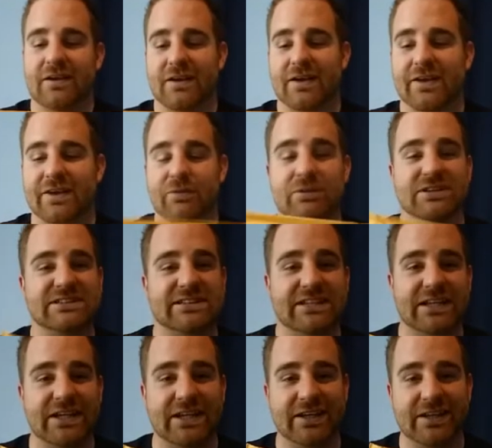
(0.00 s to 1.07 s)
Uh, you will
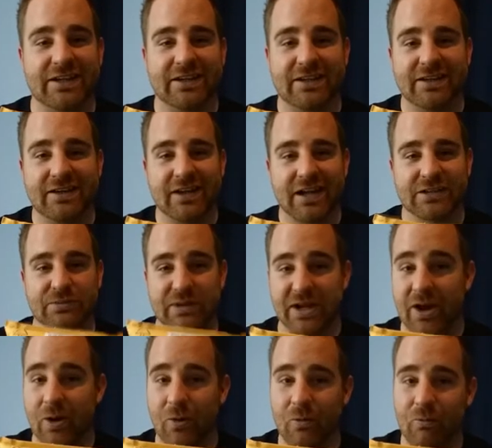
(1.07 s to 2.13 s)
see as we
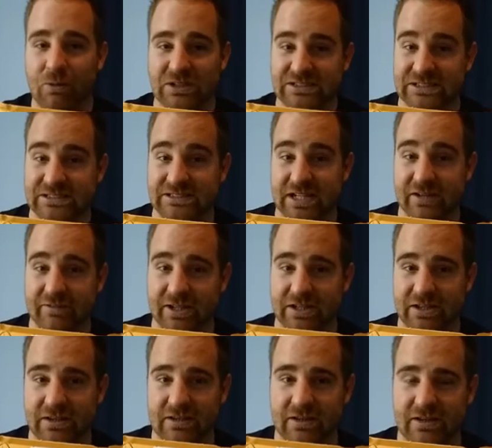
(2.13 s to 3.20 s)
go what's inside of
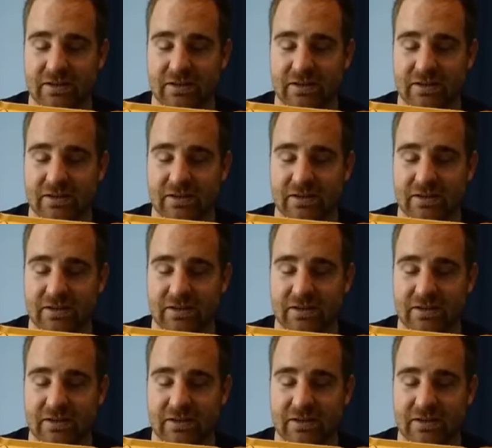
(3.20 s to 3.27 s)
it.